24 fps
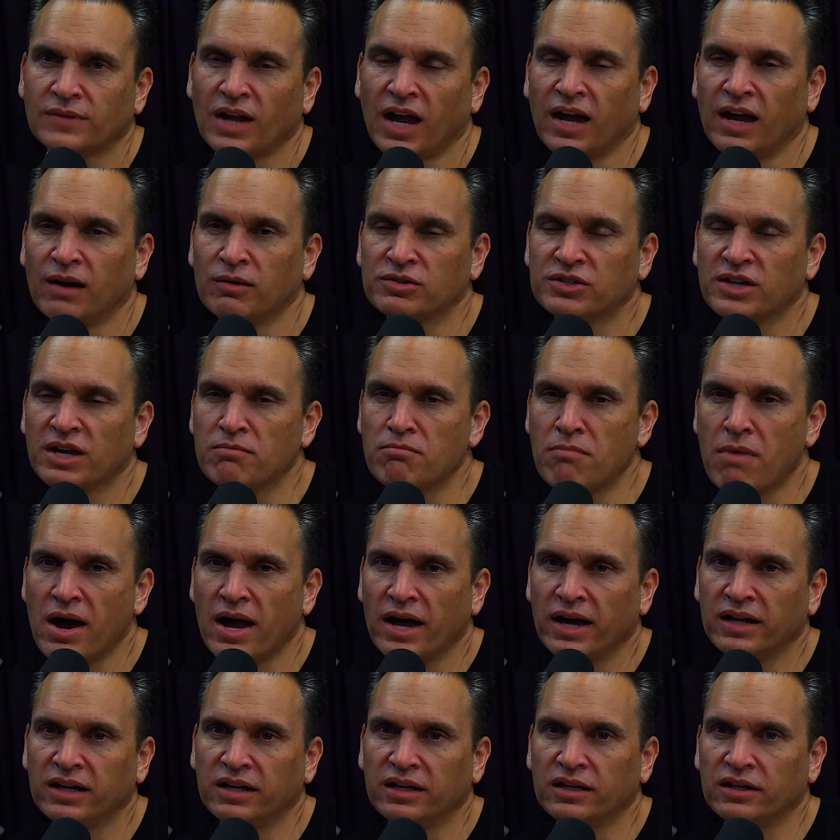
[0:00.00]
I would say
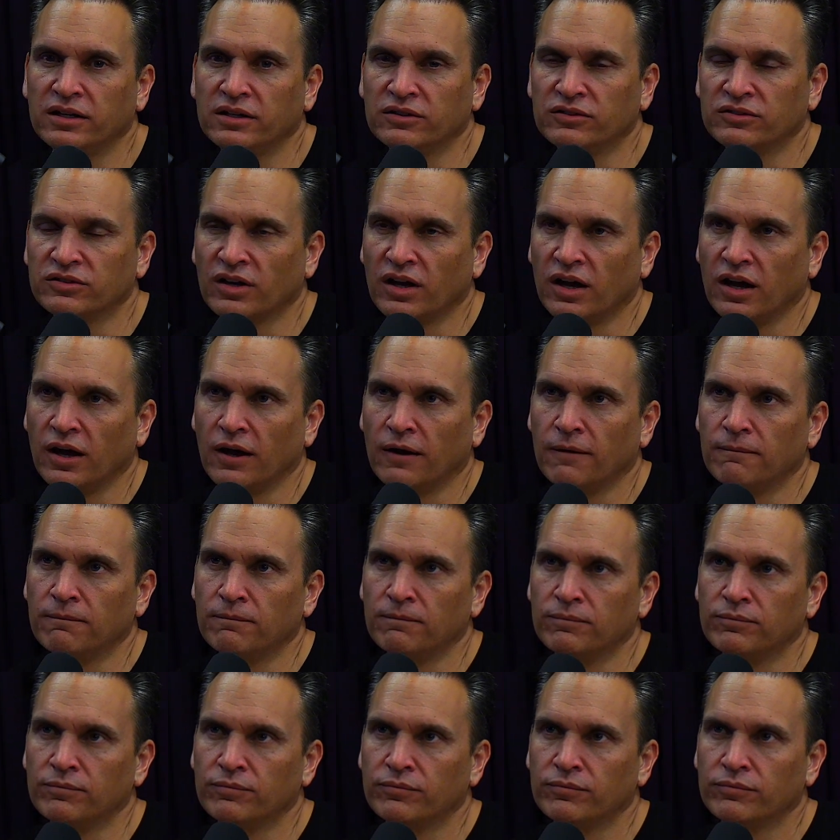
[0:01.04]
mine is
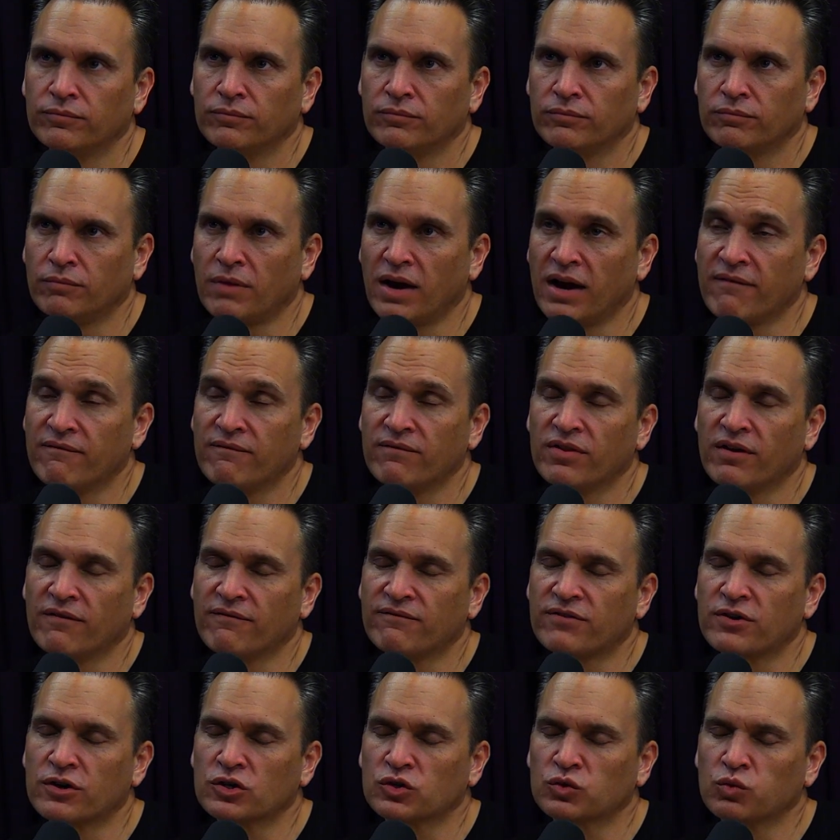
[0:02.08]
the
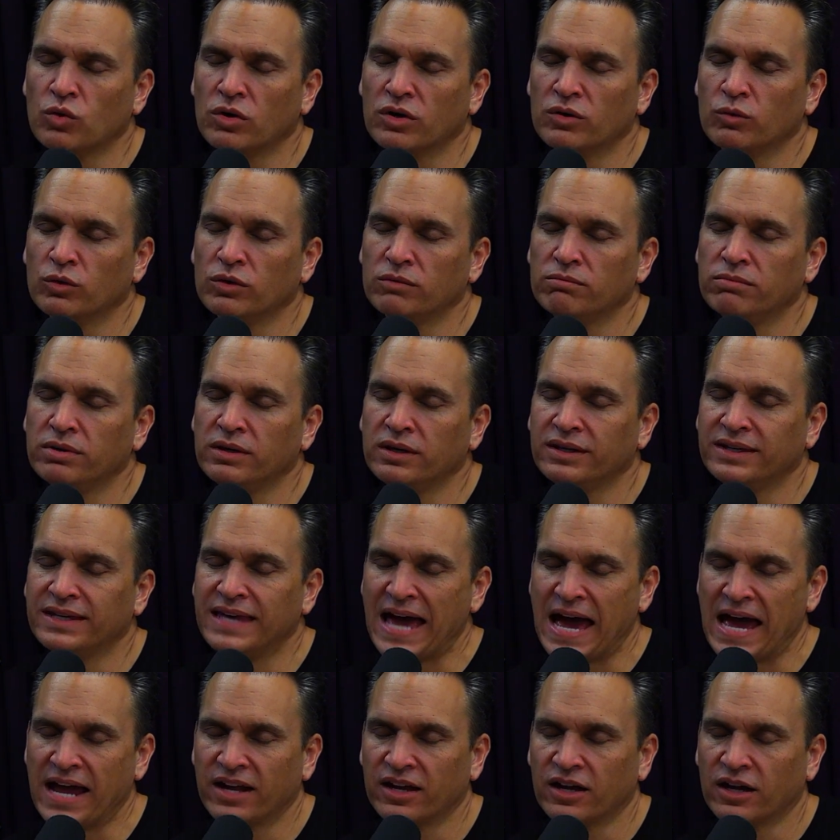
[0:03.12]
first one would be
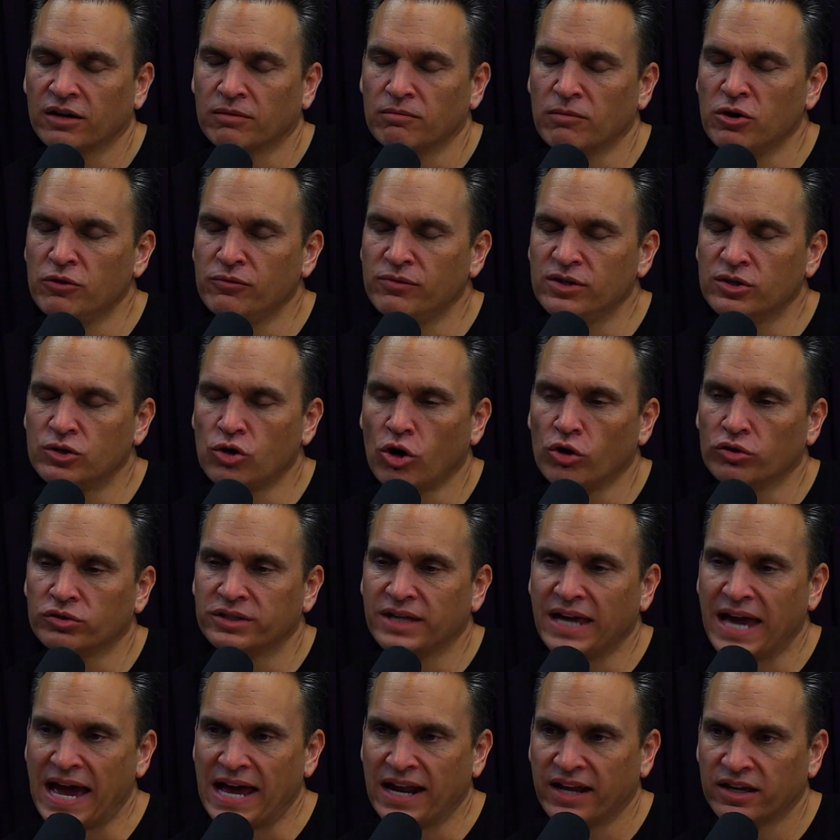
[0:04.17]
a movie called
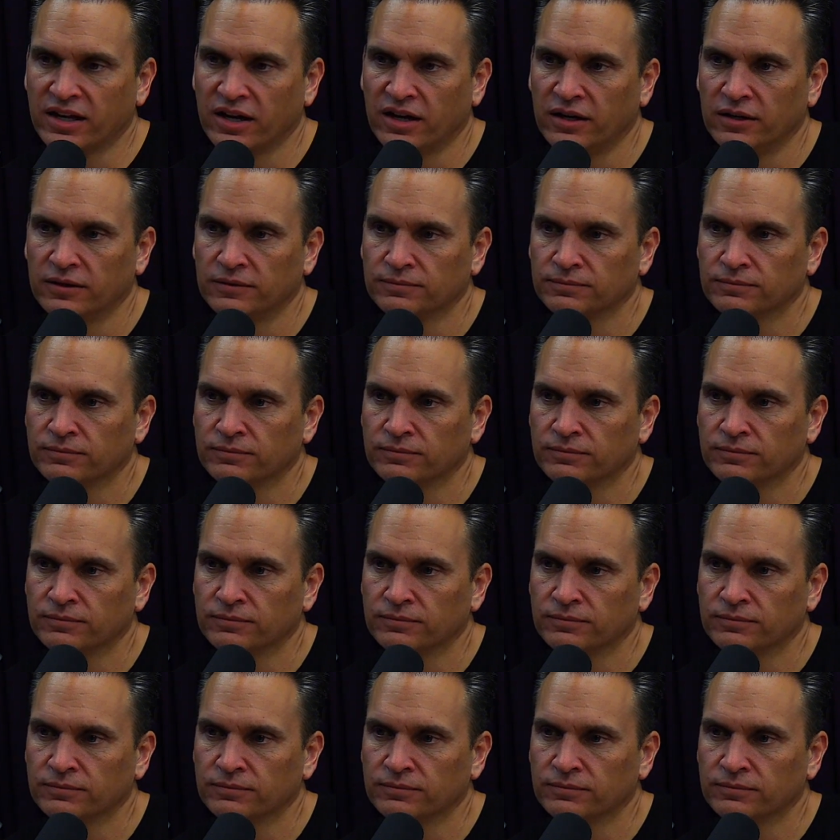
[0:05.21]
Gattaca.